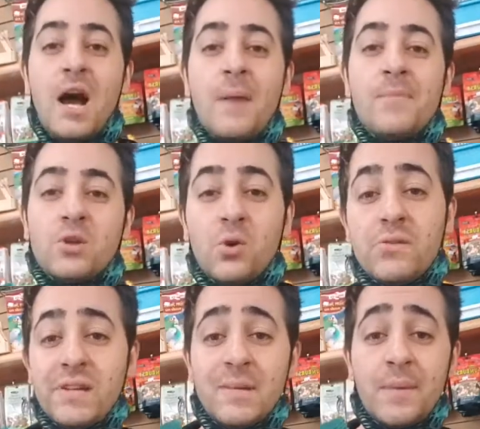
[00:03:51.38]
The
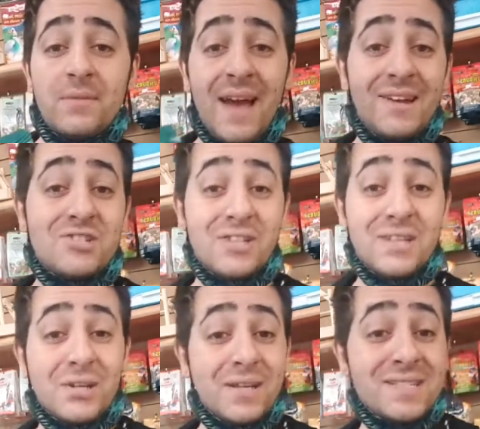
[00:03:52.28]
cool thing about that is she
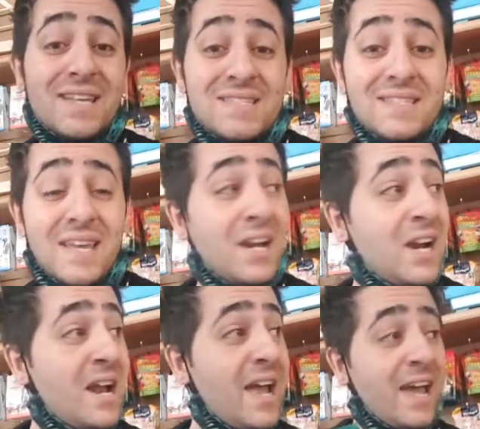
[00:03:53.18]
literally sits
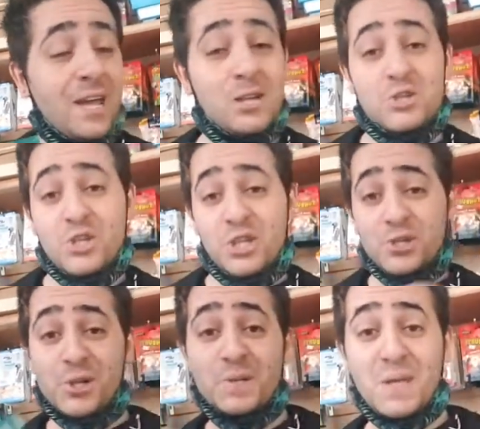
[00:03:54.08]
there and she
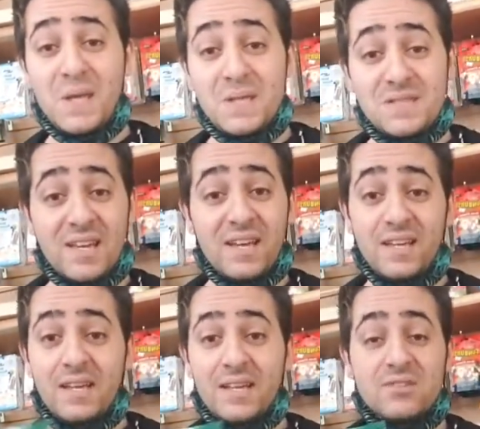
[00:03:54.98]
just eats
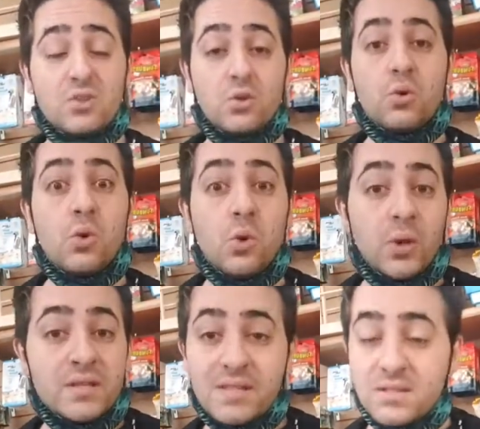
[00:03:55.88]
it. It's the
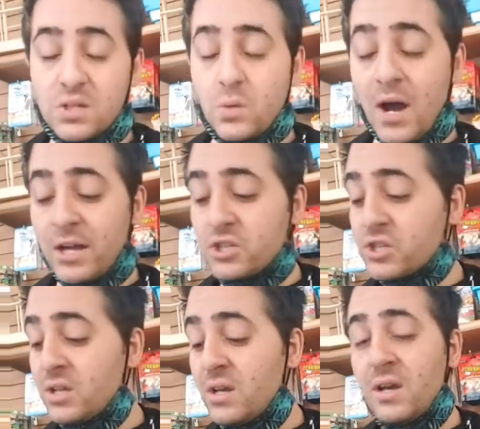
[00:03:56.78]
coolest thing to
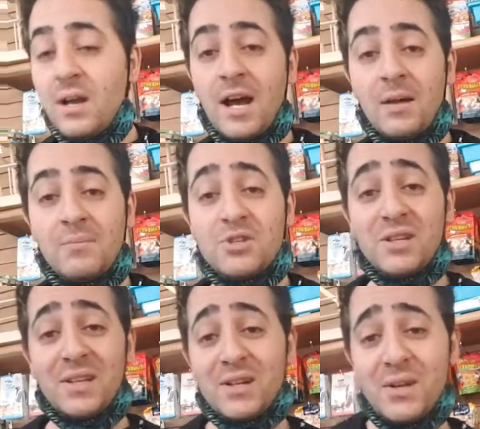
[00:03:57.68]
watch.
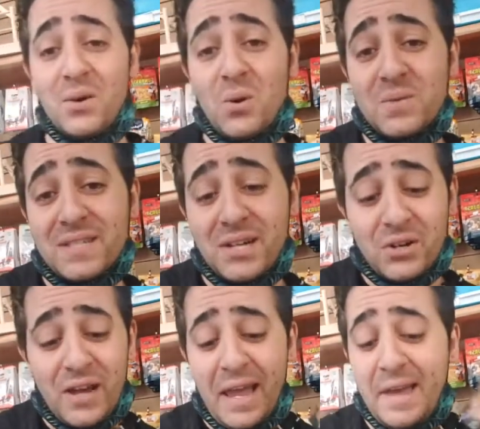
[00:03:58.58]
She literally holds it in
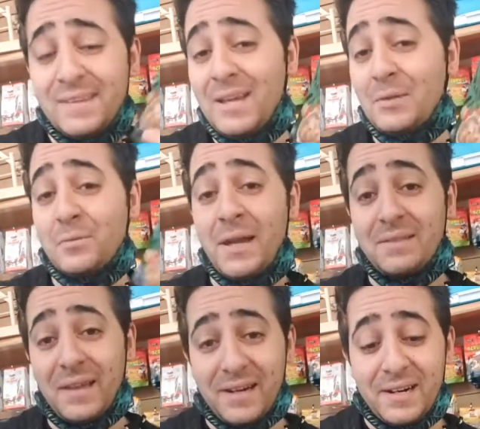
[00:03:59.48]
her hand, like
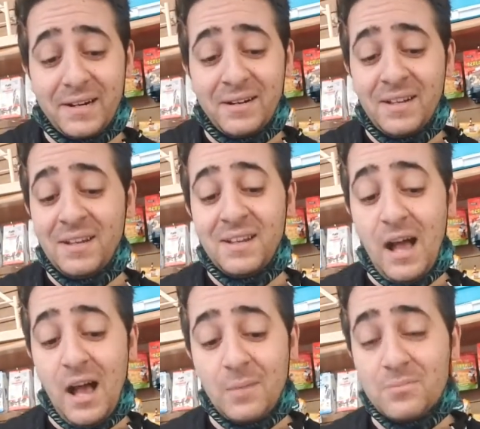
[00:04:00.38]
right there.
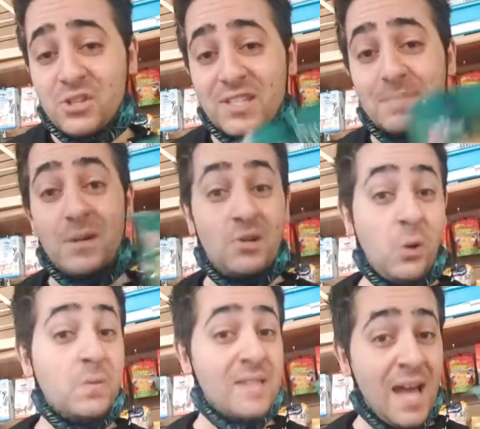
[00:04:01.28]
She's been
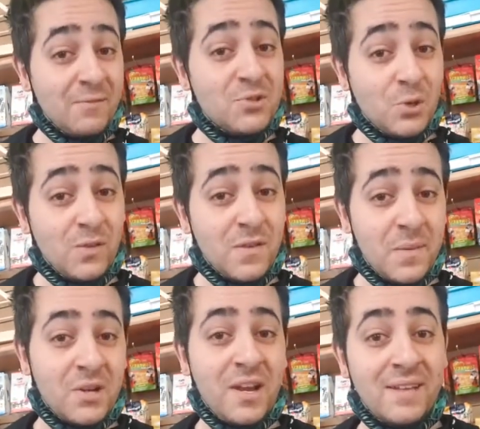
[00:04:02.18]
known to have two of
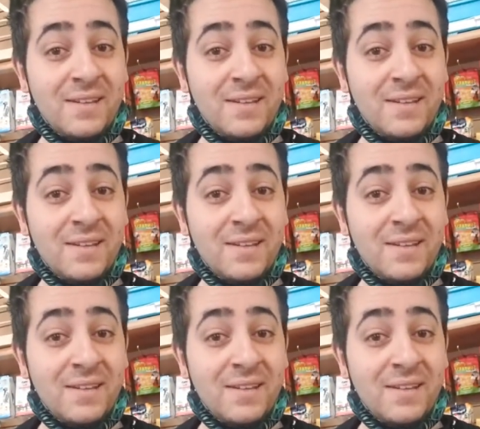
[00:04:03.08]
them in her